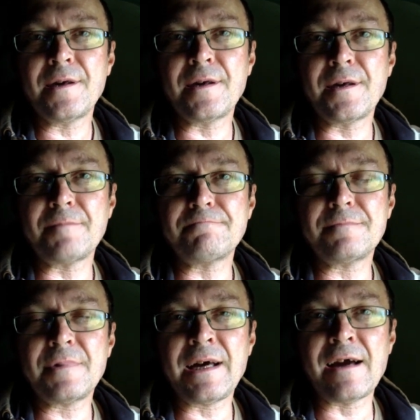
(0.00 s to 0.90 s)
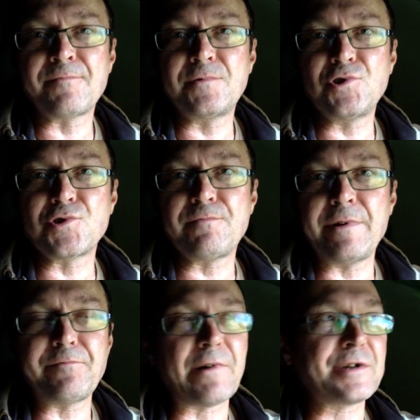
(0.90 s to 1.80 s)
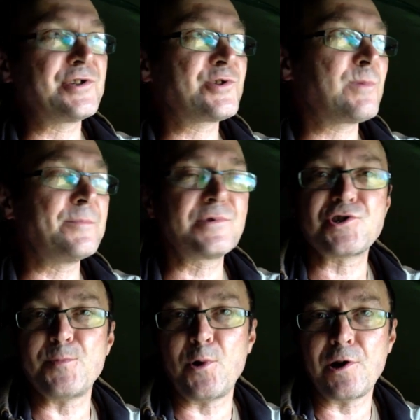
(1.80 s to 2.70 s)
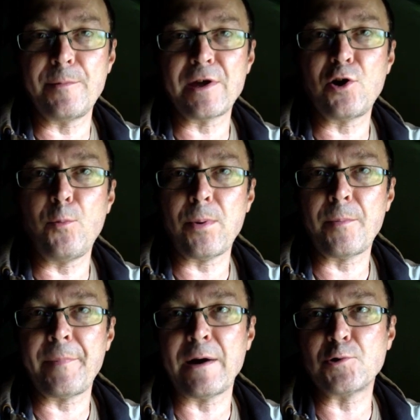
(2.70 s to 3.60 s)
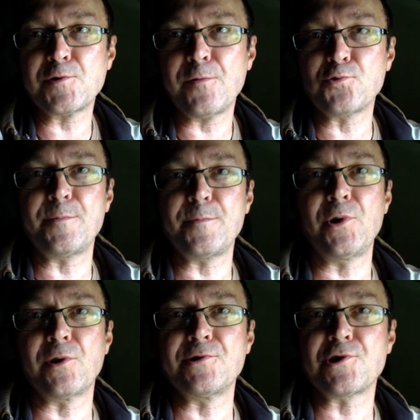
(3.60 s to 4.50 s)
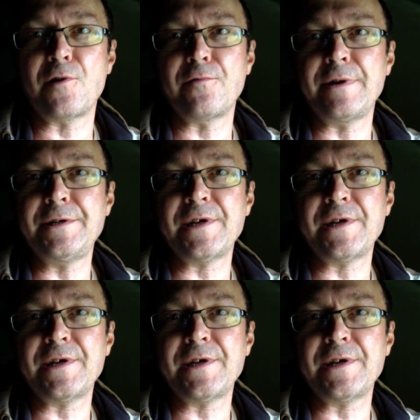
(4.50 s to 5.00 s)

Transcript: I have just refreshed the swims this morning with a couple of pouchfuls of boilies over each area.